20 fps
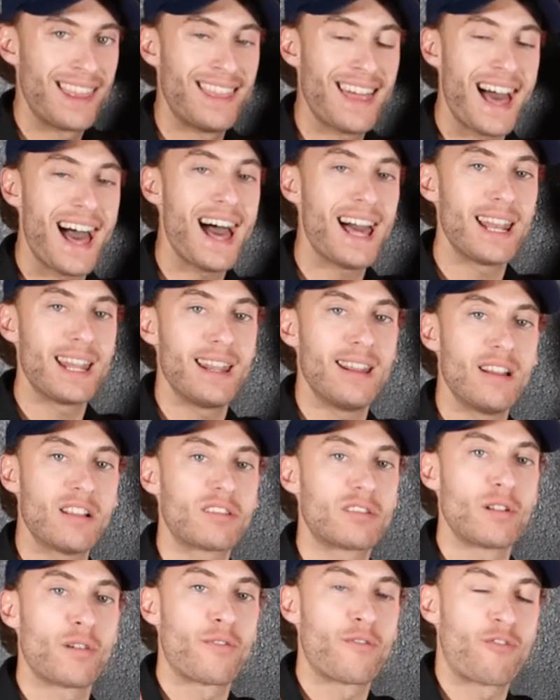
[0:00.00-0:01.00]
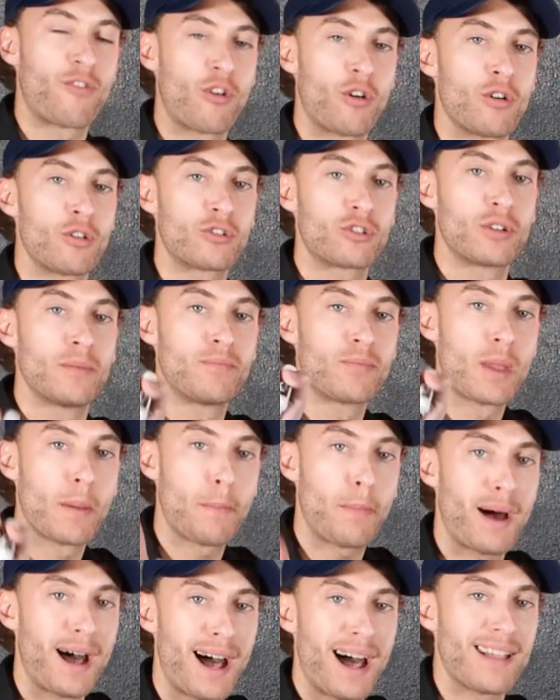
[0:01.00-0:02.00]
That is the first
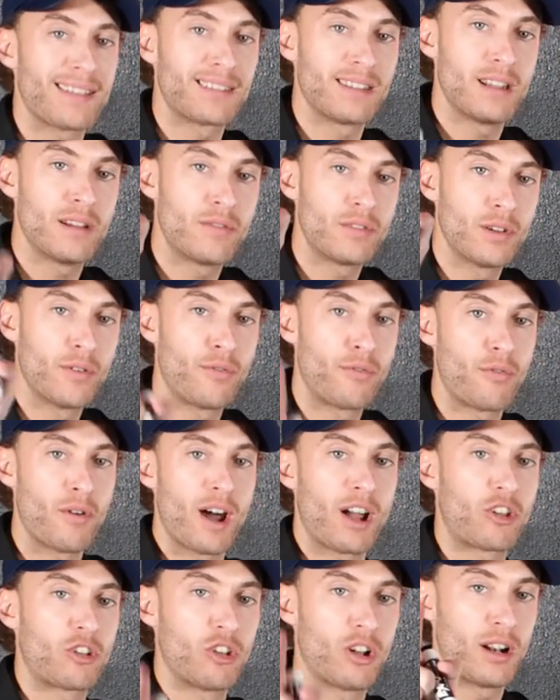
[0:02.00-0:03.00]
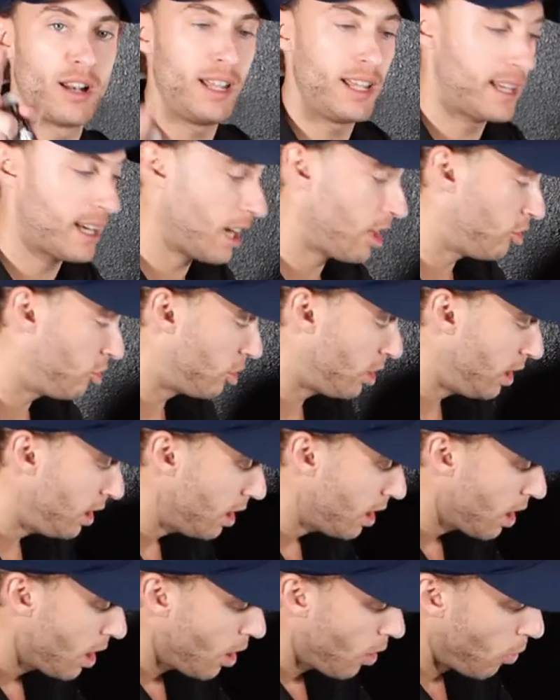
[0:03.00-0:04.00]
positive deflection on an
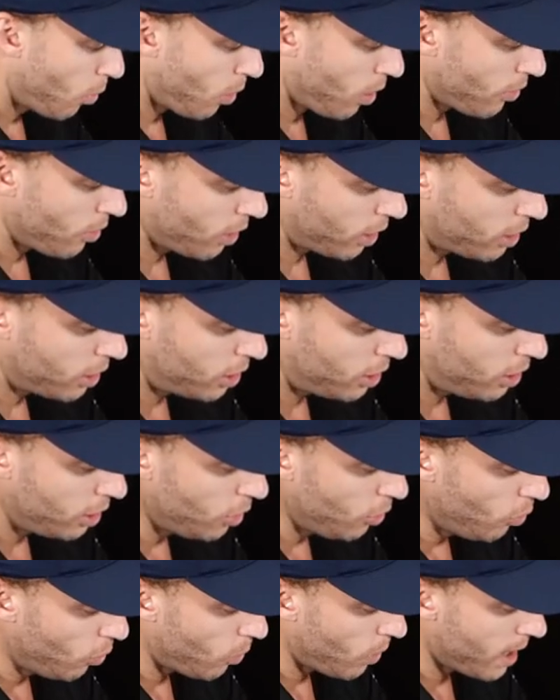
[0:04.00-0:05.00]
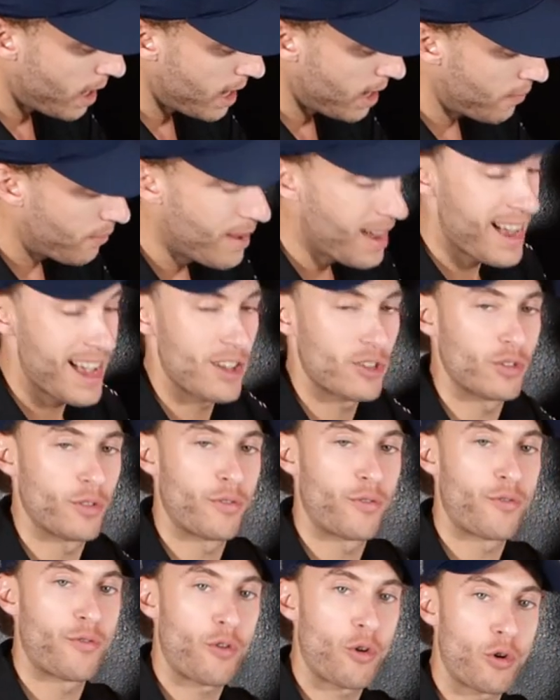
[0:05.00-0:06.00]
EKG, where the Q wave is the
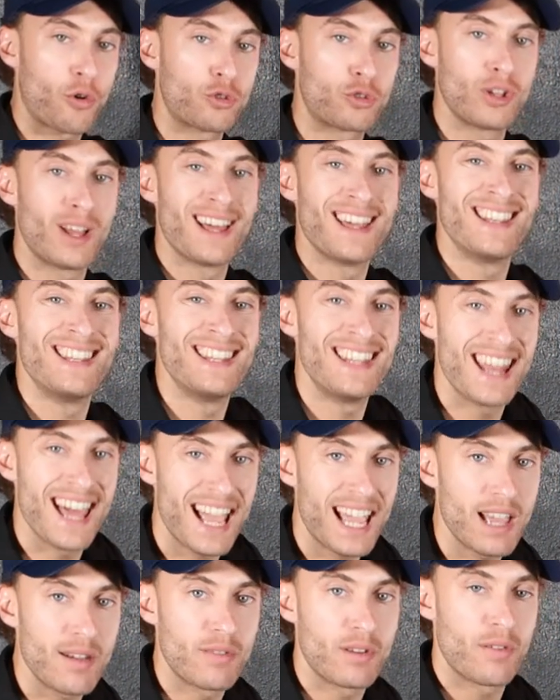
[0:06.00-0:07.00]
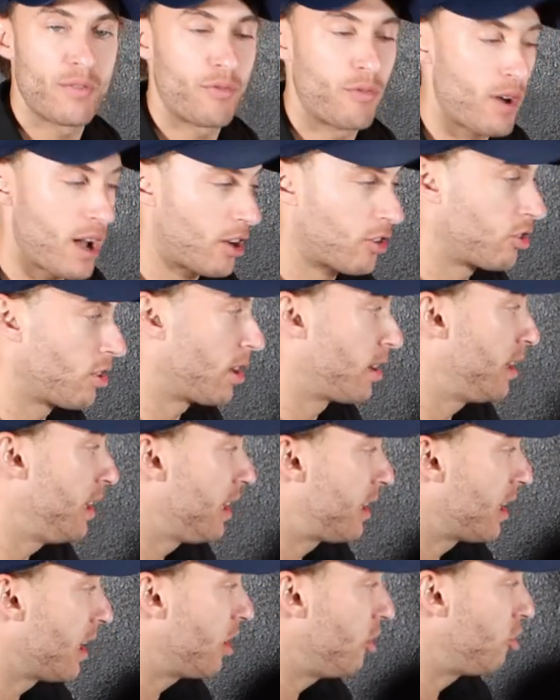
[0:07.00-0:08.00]
first negative deflection on
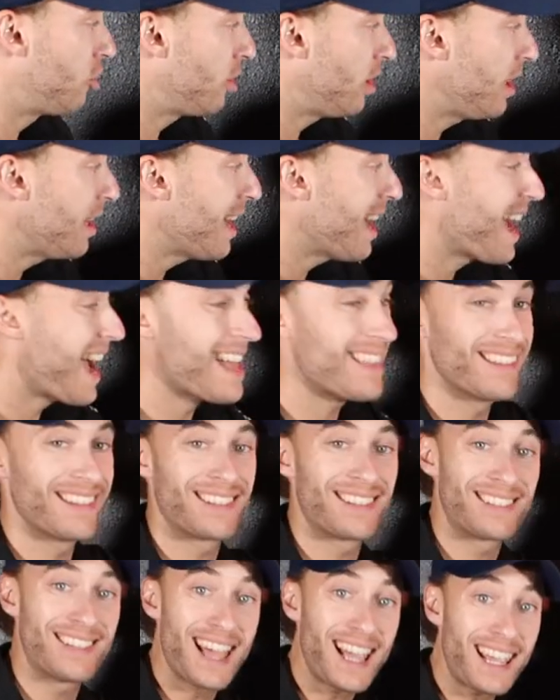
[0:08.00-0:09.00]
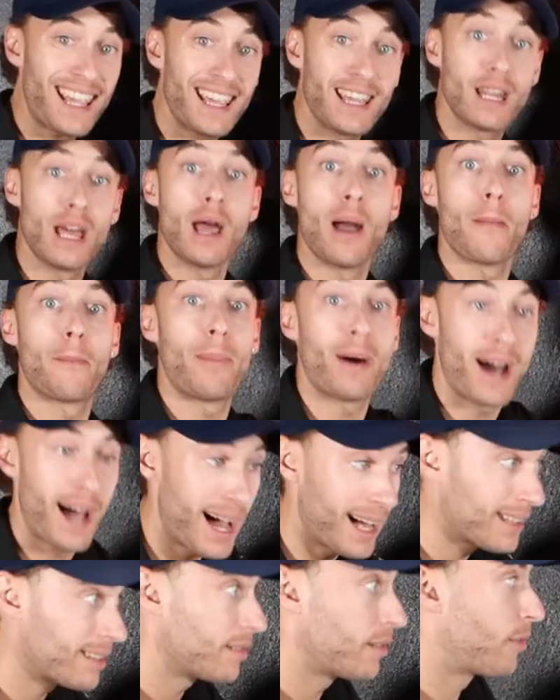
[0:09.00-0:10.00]
EKG. And the second
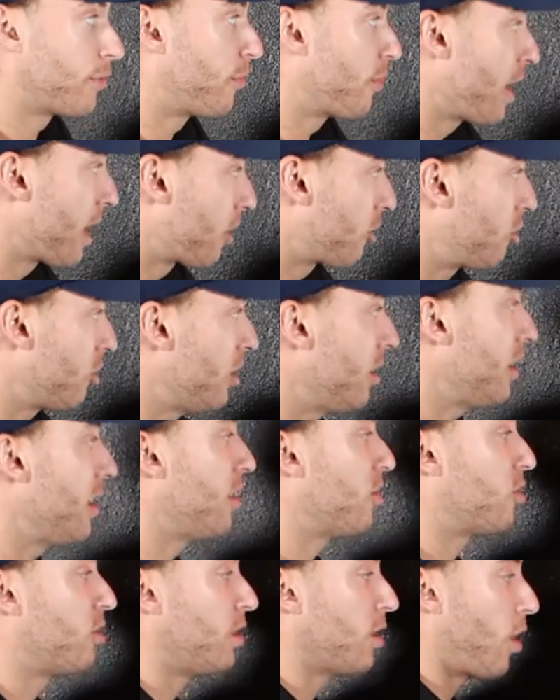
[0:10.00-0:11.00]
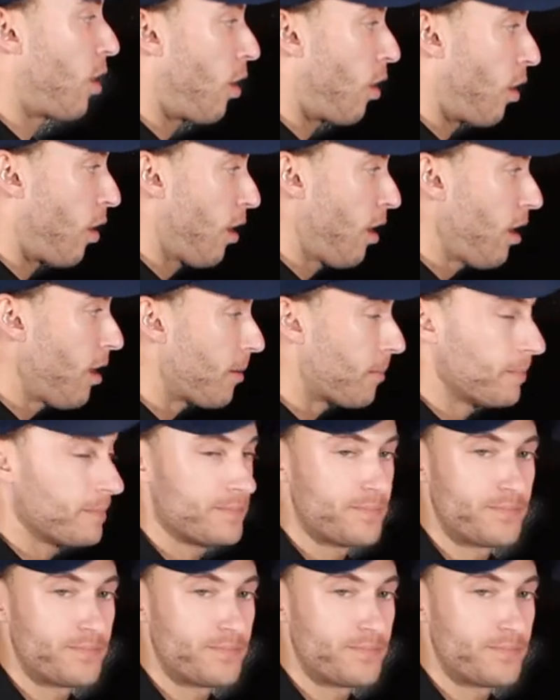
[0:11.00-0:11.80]
positive deflection is the R.